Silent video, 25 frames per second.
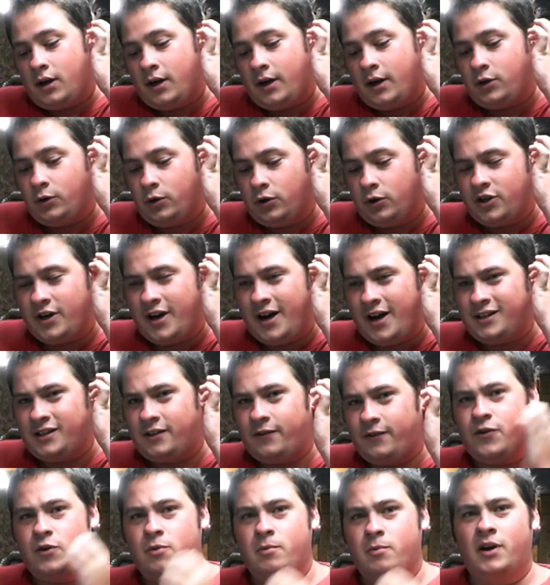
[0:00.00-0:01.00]
I told you guys
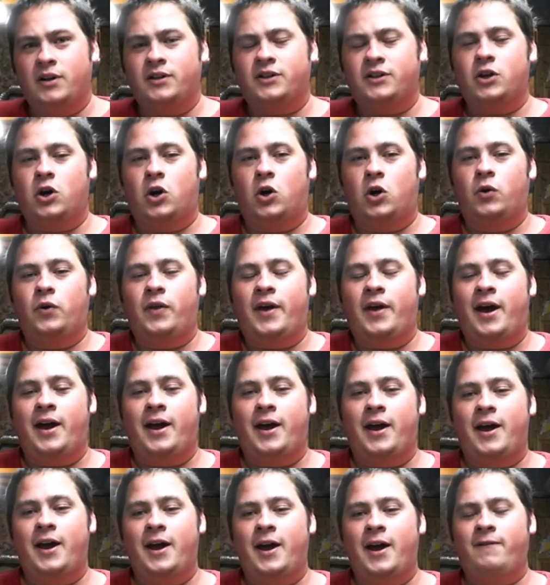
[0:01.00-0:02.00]
a few months ago
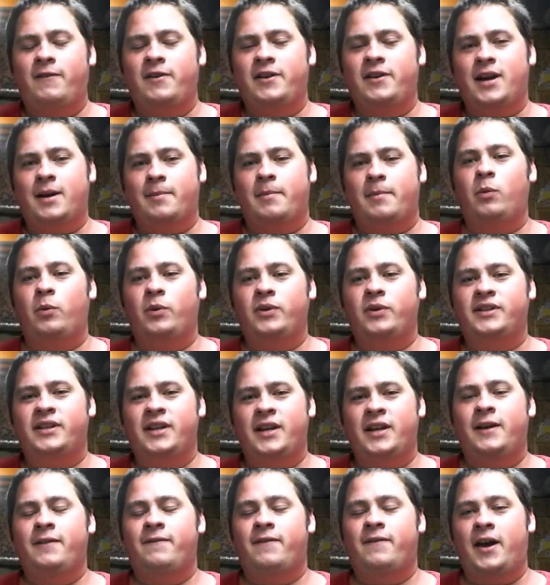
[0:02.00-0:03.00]
that every time I
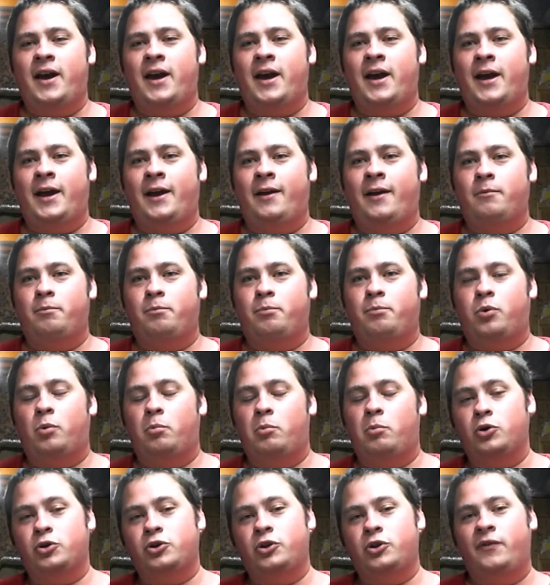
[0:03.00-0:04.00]
receive a
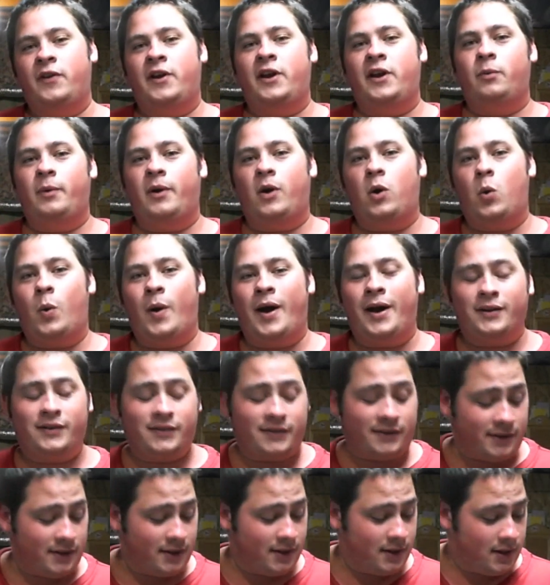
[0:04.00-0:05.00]
promotional video
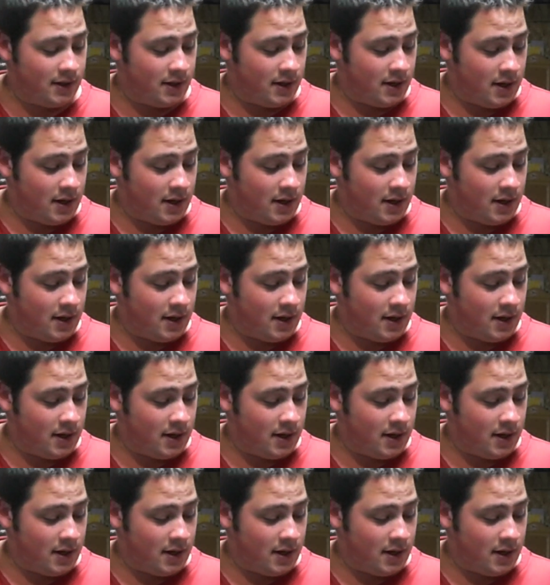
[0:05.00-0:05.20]
request,